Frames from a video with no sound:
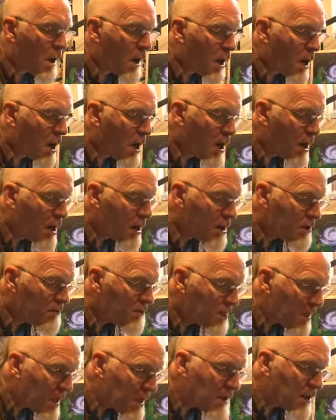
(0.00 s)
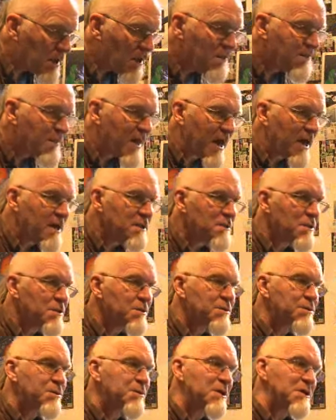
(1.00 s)
I think that
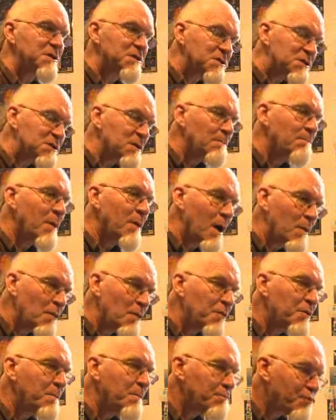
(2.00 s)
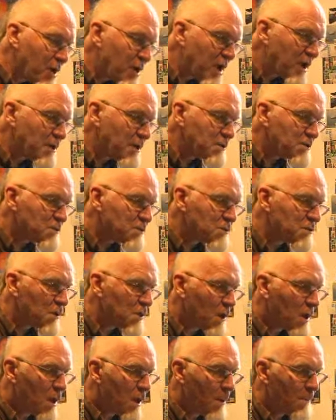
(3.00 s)
this month
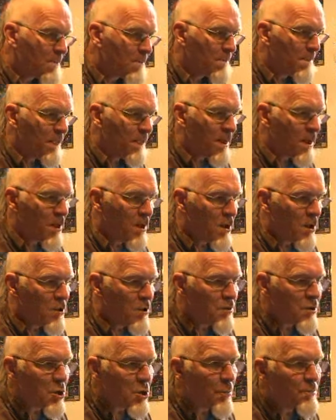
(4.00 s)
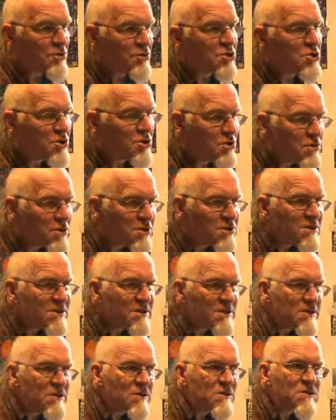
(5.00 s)
brings the
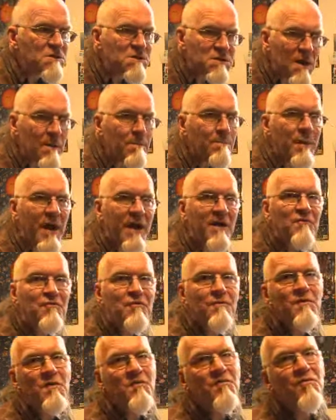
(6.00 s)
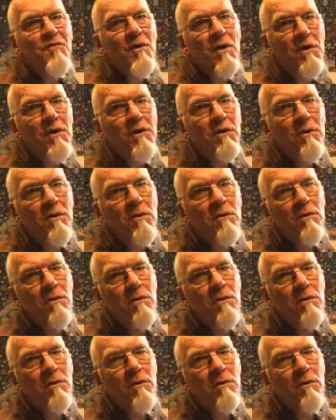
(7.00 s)
opportunity to step back from the fray.